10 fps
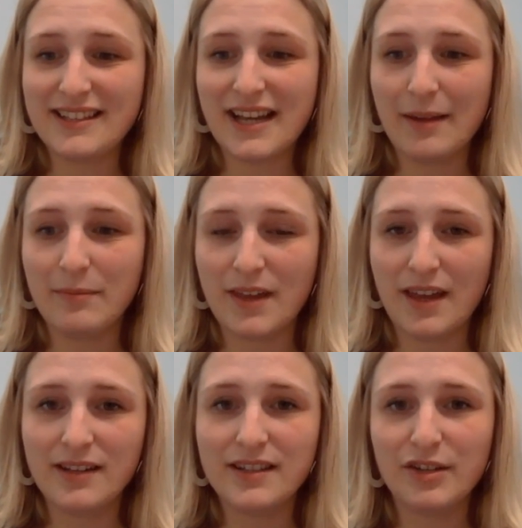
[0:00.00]
time
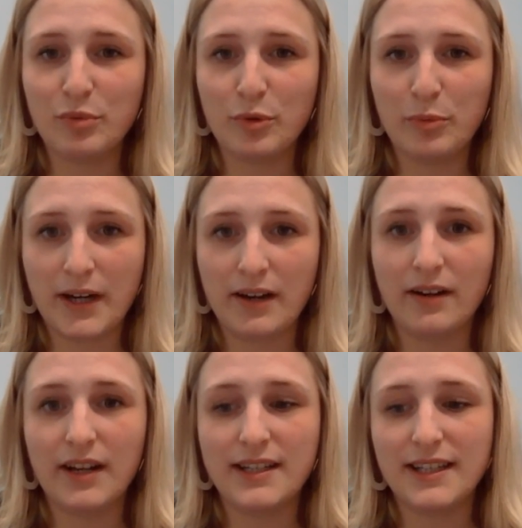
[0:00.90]
then to
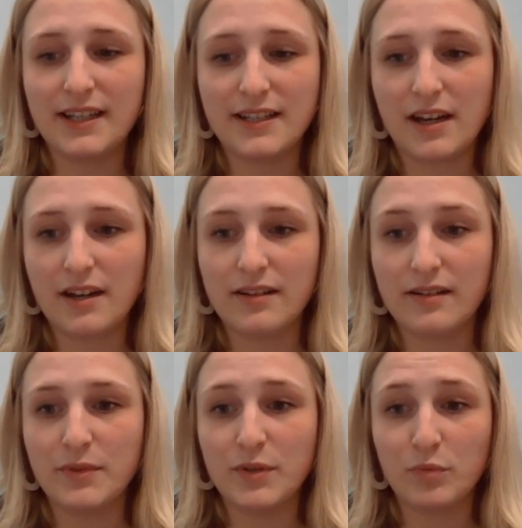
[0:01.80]
prepare and to get
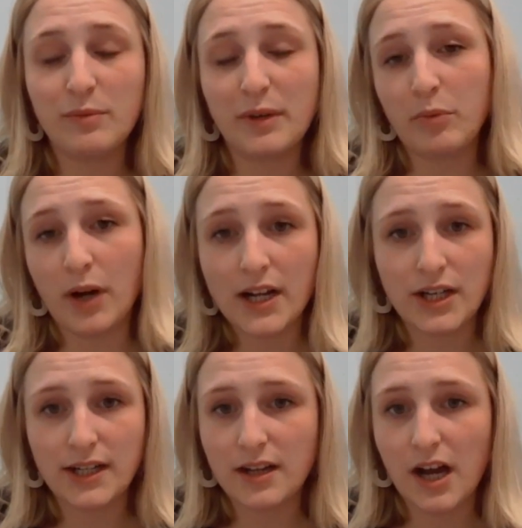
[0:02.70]
done some really big
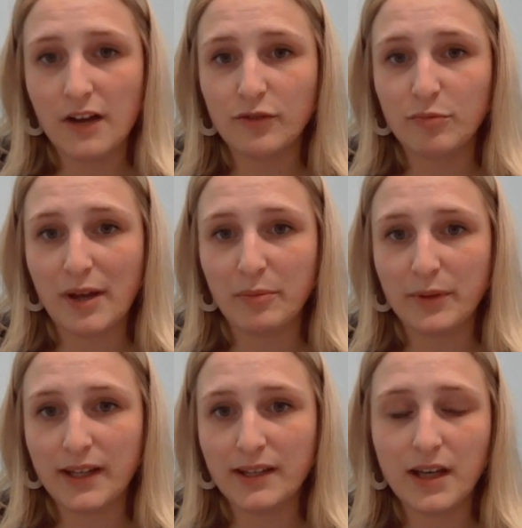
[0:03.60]
projects off of my
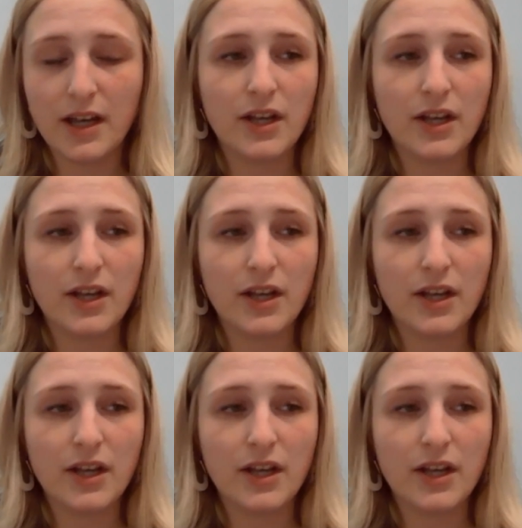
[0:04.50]
plate,